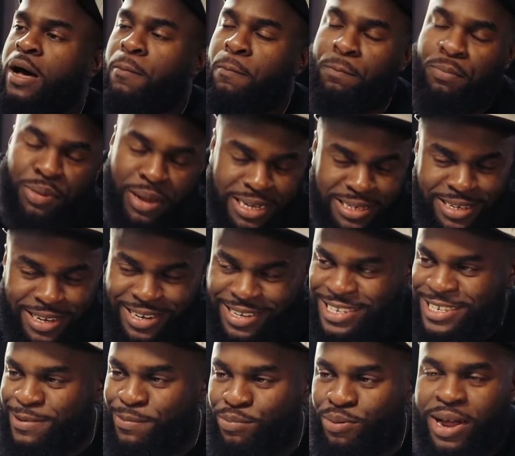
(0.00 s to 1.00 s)
I'm pleasantly
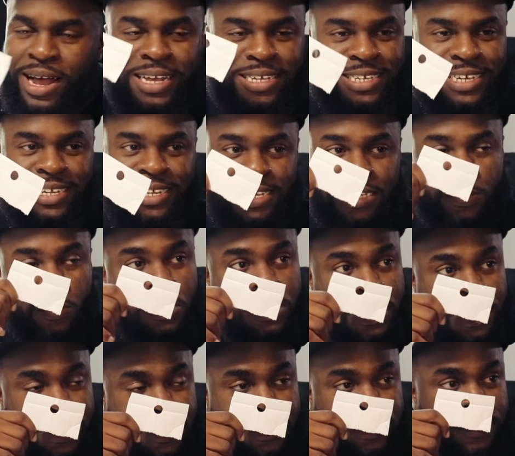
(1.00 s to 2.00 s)
surprised here. This one
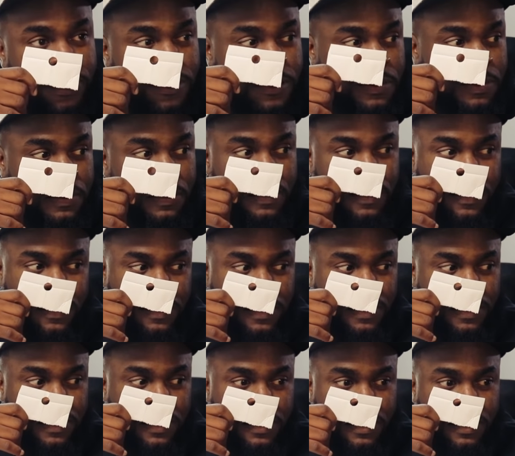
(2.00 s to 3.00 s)
is,
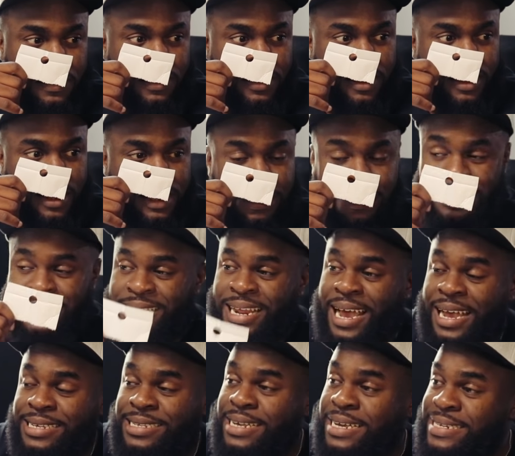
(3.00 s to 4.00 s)
it's
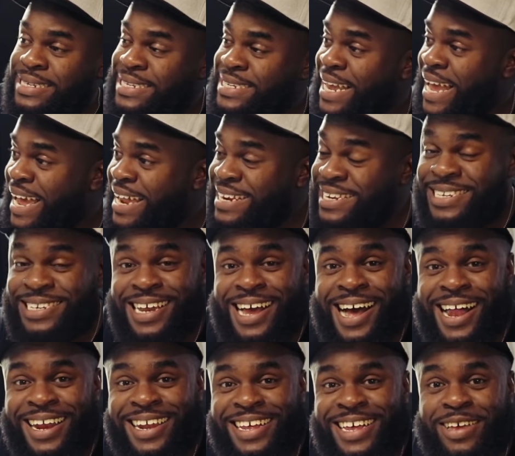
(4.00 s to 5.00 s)
nice. A
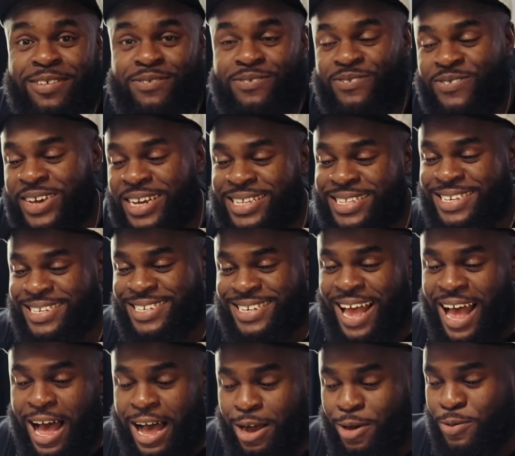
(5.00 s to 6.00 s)
$10 Invictus
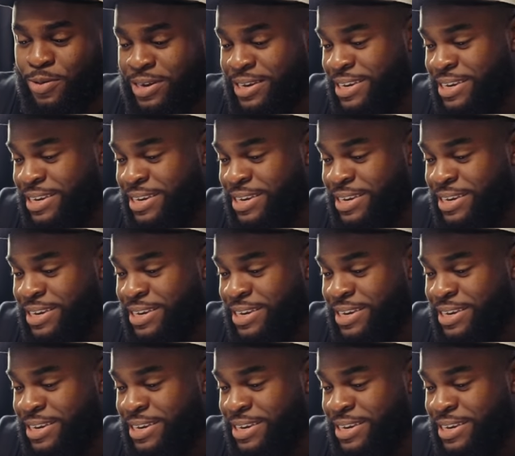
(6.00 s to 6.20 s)
Aqua,